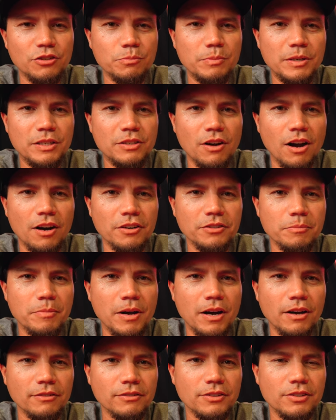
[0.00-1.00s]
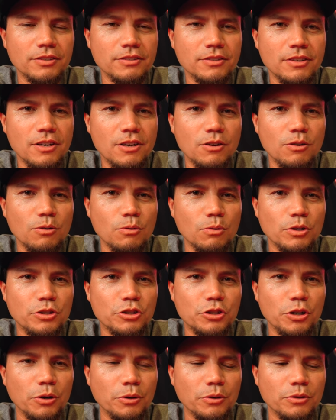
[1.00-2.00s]
to be talked about or
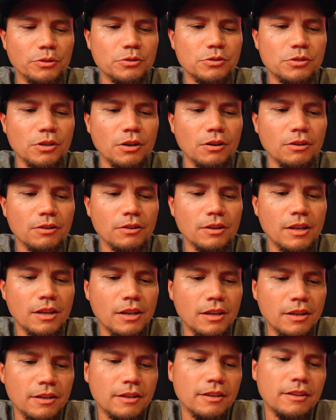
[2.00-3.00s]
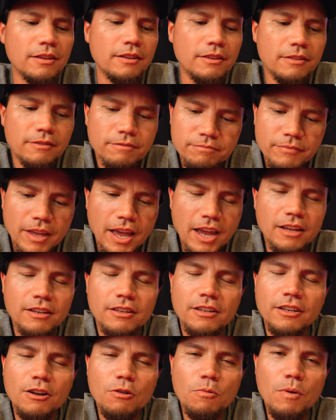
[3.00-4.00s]
shown. So, hey,
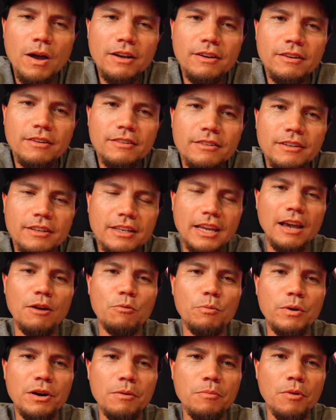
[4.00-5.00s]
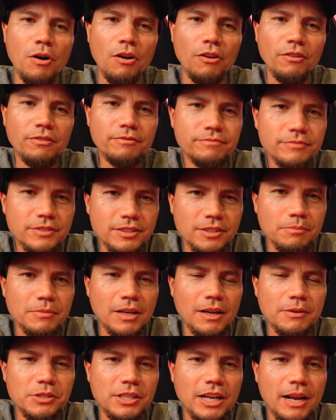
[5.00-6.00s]
you know what? You can't win them all.
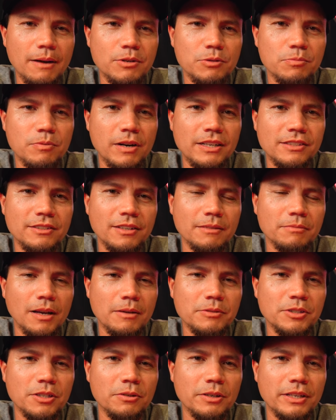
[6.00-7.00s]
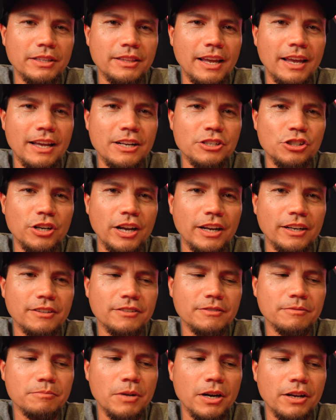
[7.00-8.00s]
Sometimes your cameras break, sometimes you don't get the handshake,
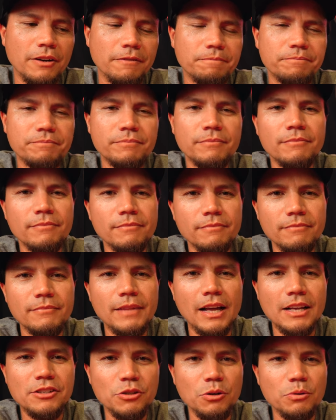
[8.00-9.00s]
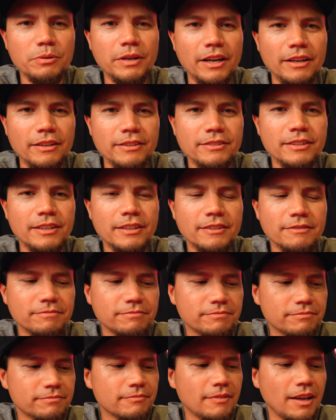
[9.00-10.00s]
but that's okay, isn't it?
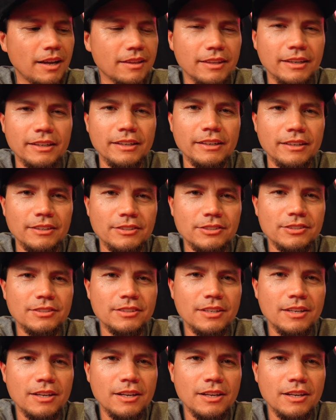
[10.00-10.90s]
I think it is.